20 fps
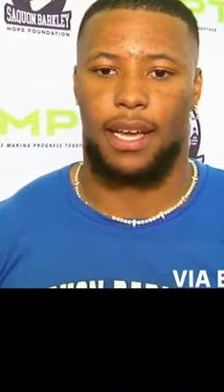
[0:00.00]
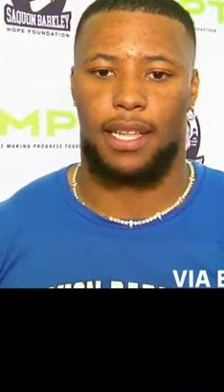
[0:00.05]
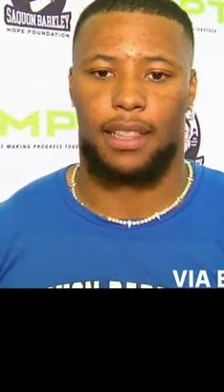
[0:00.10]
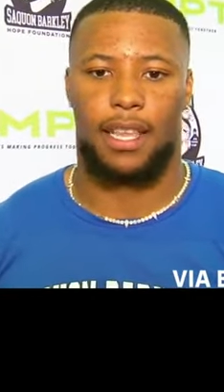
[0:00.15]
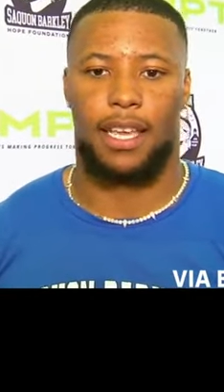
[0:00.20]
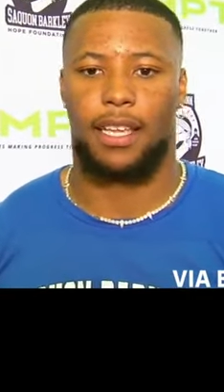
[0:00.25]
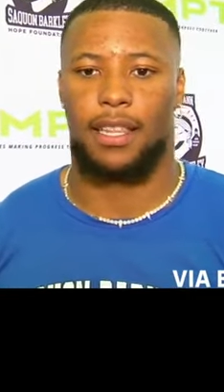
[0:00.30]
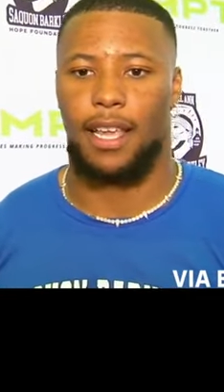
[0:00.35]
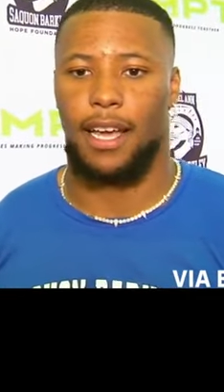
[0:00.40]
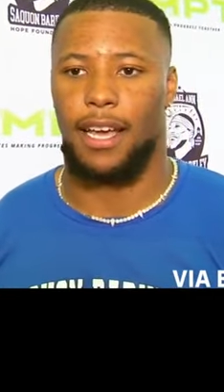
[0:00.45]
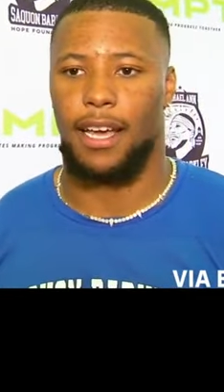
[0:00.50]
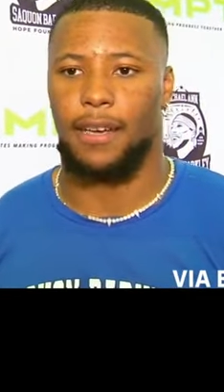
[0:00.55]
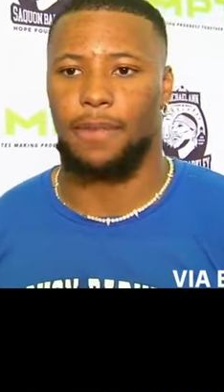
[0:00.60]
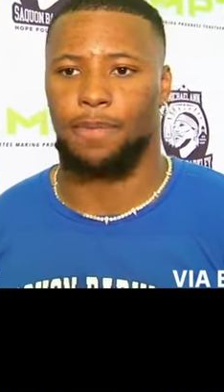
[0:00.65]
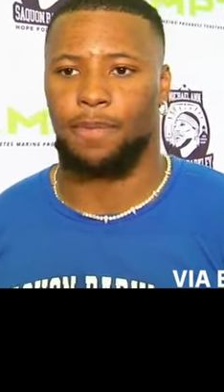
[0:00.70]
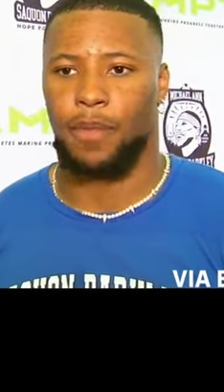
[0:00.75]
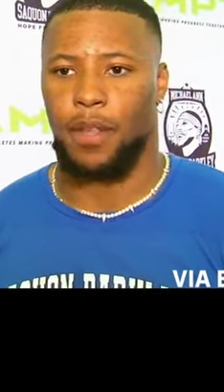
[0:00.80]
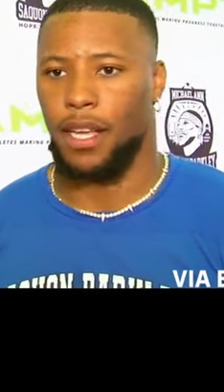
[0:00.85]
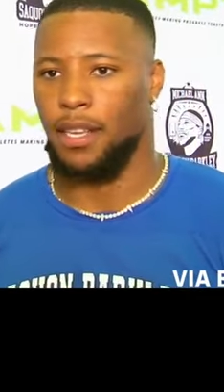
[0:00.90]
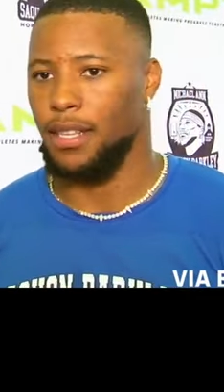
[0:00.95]
I think that
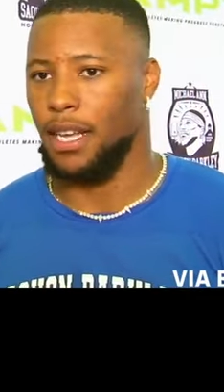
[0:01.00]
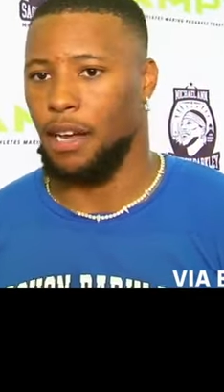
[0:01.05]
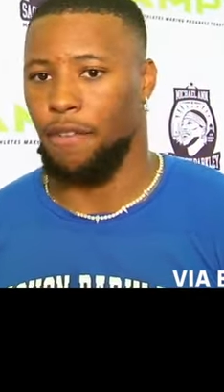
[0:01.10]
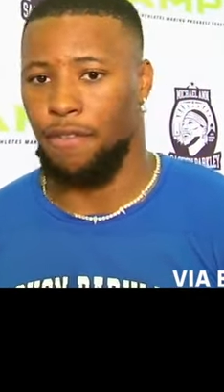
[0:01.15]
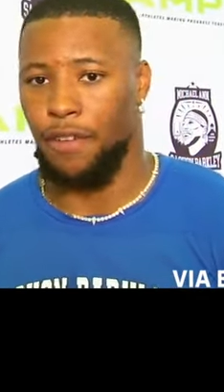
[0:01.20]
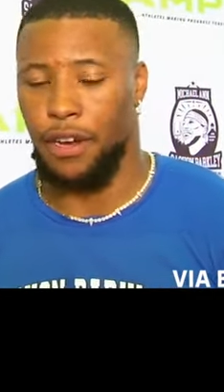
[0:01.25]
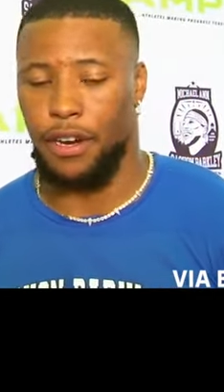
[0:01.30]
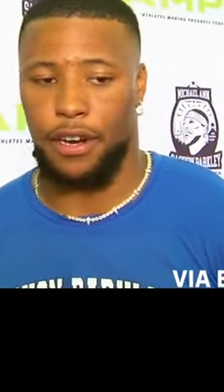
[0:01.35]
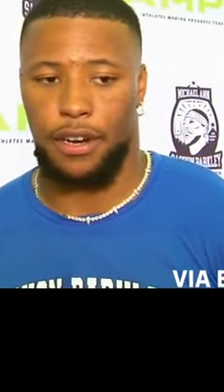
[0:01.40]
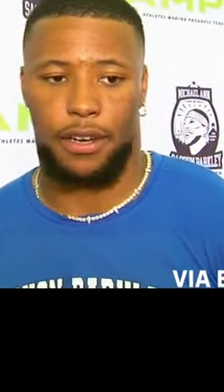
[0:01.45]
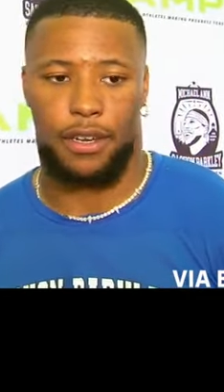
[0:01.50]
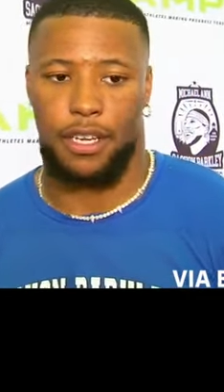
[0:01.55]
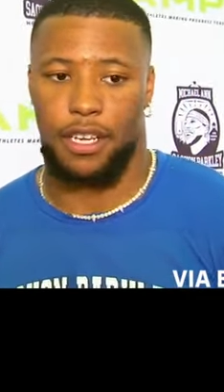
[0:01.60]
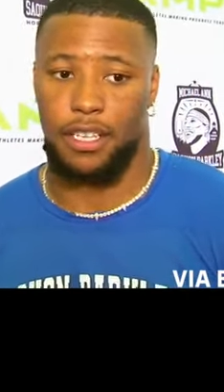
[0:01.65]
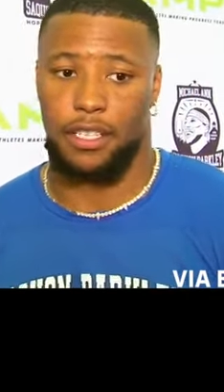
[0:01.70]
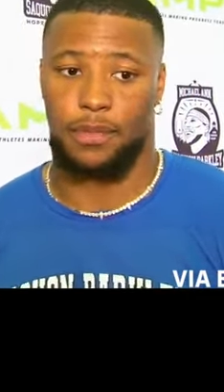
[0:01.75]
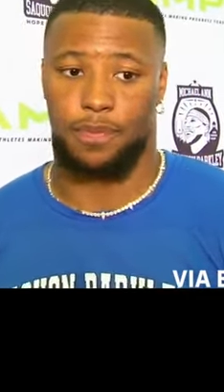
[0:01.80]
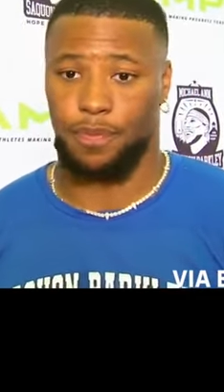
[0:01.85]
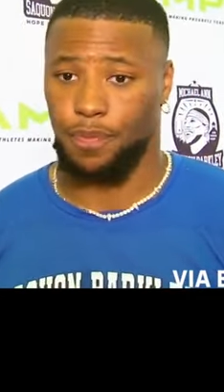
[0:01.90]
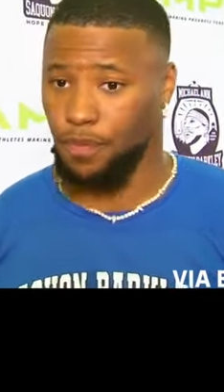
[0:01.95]
it's not fair
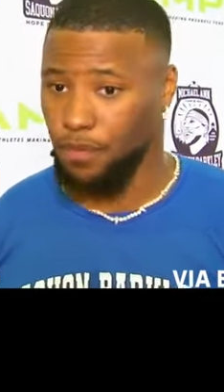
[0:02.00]
because